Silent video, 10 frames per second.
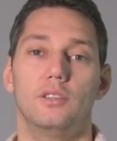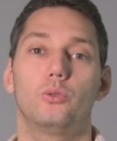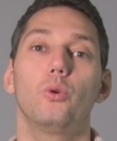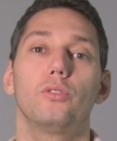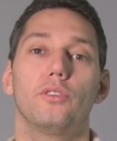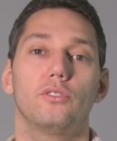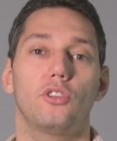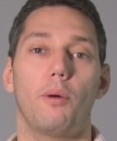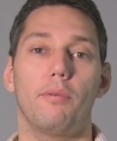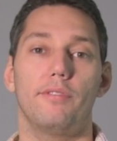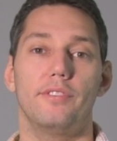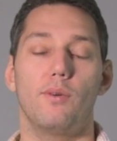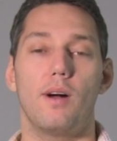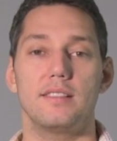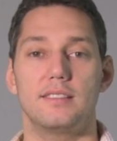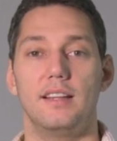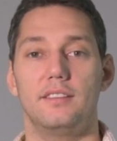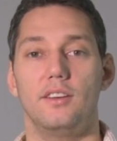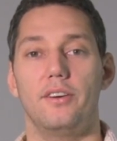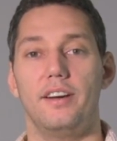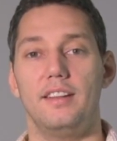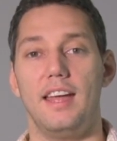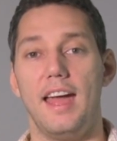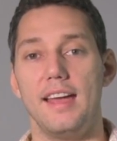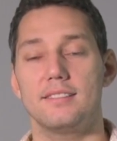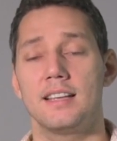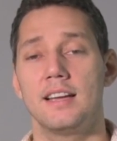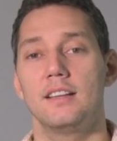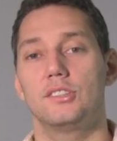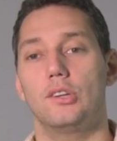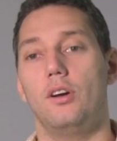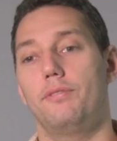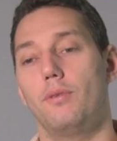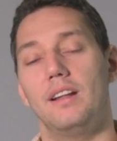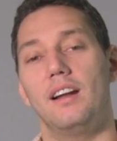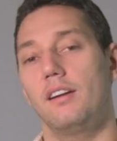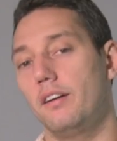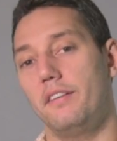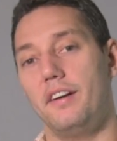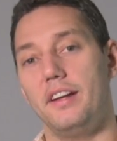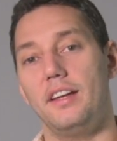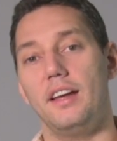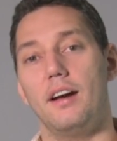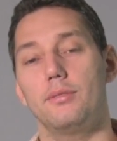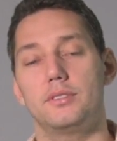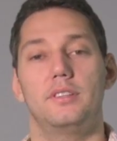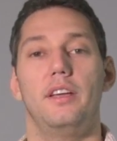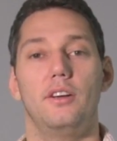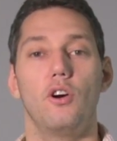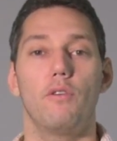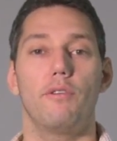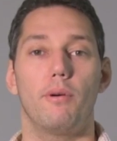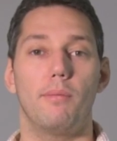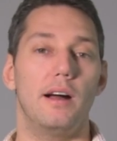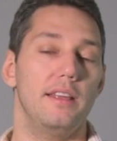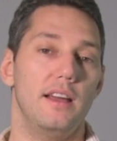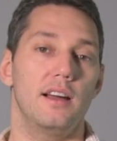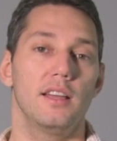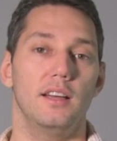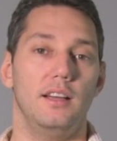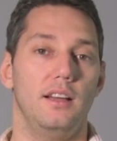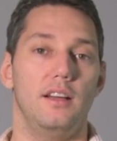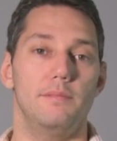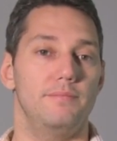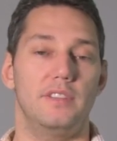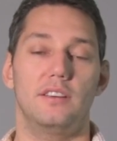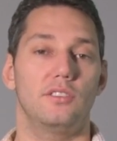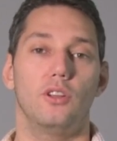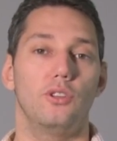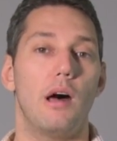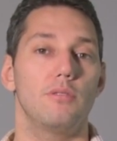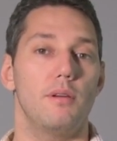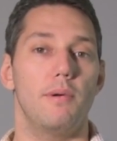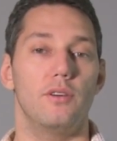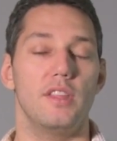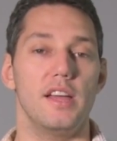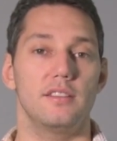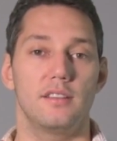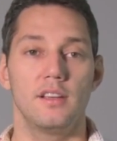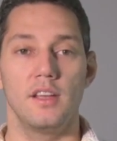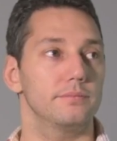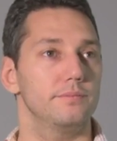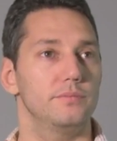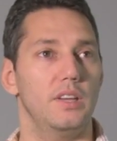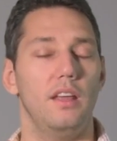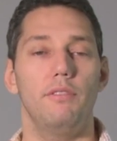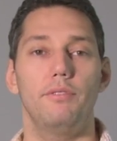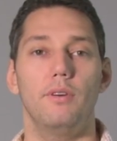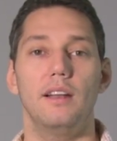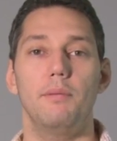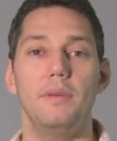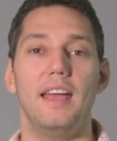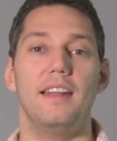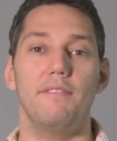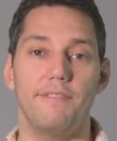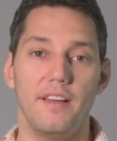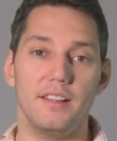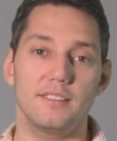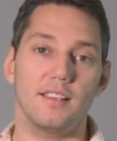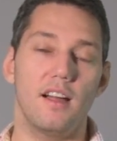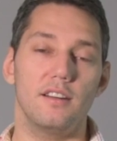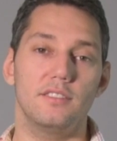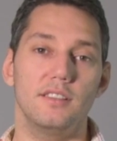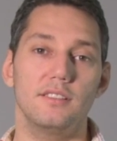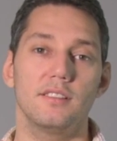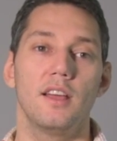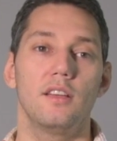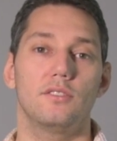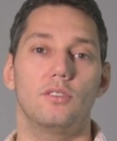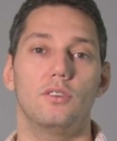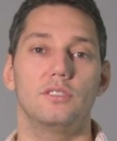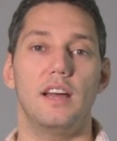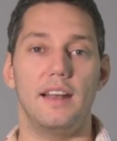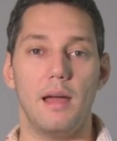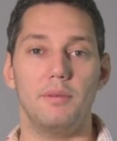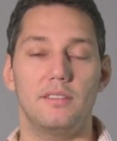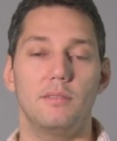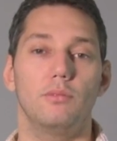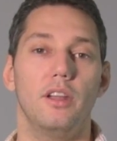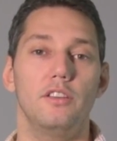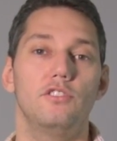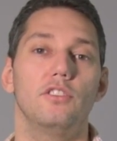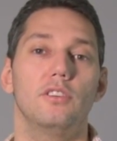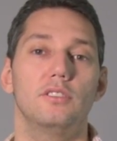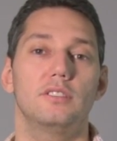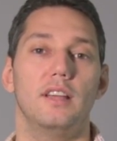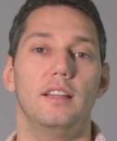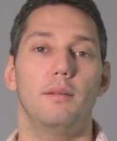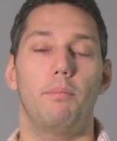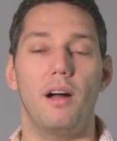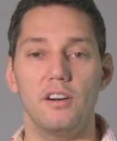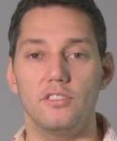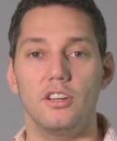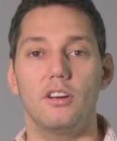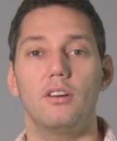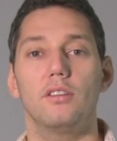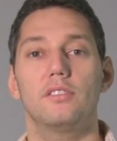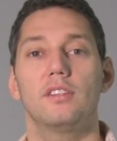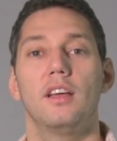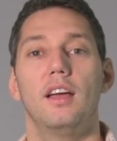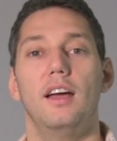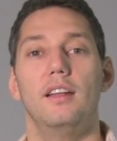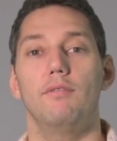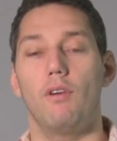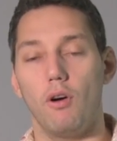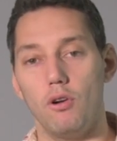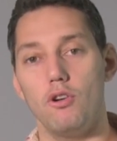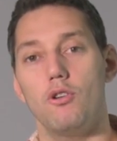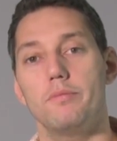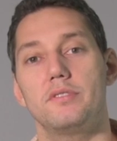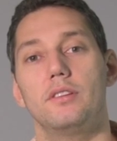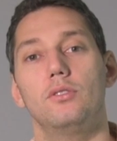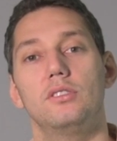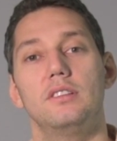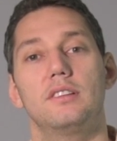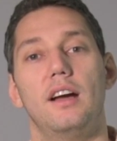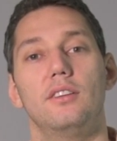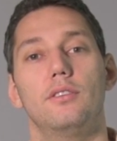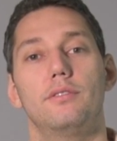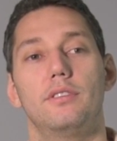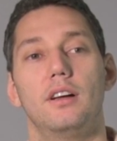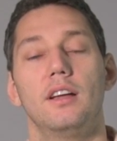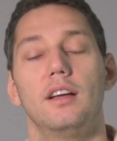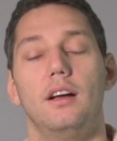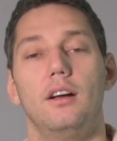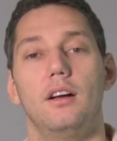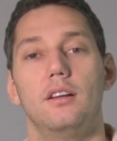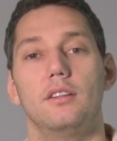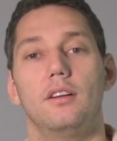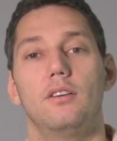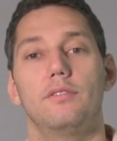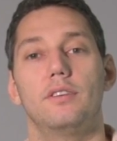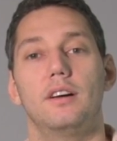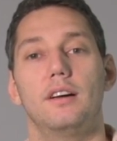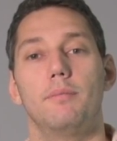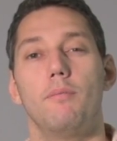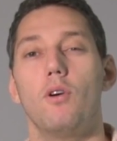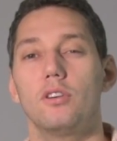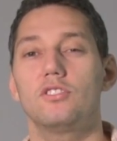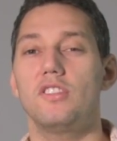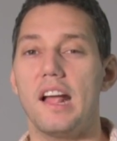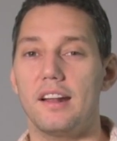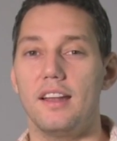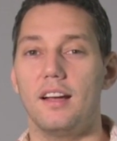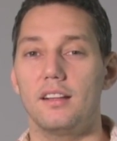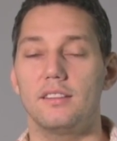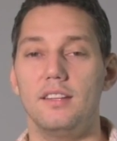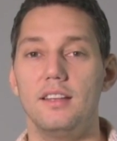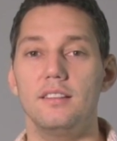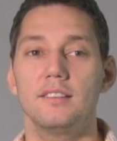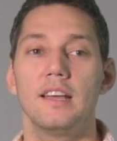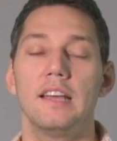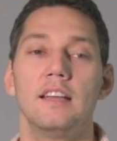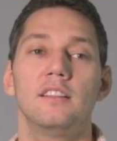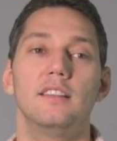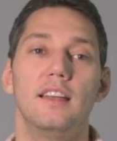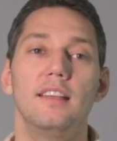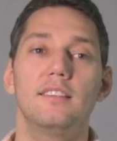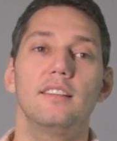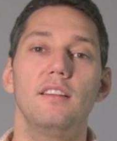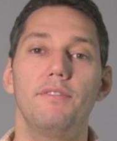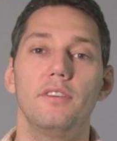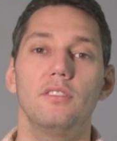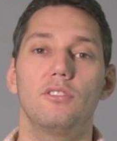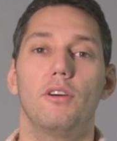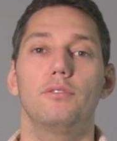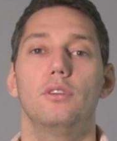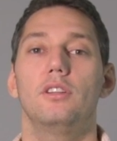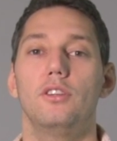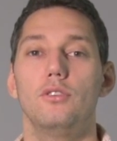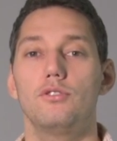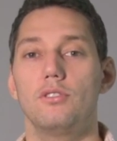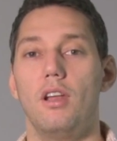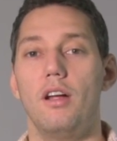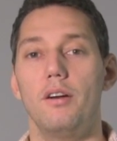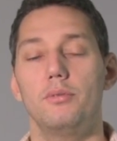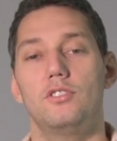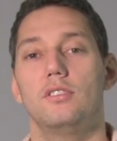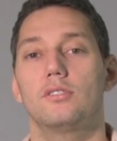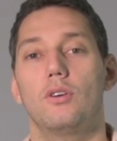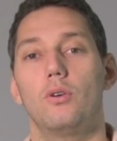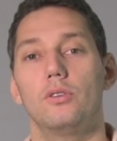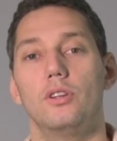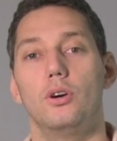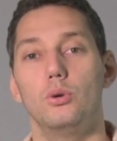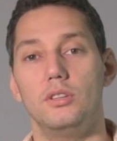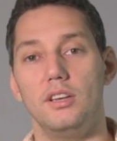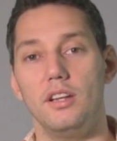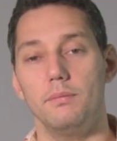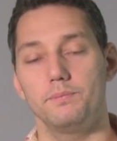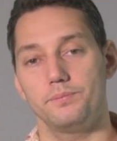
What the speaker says: tools on top of the ones that he already has. So if you want to learn rigging, I would say go for Maya. There's no doubt about that. If you want to be an effects artist, so dynamic simulations and particles and volumes and all these kind of more technical things, there is a different software that you should learn, which is called Houdini.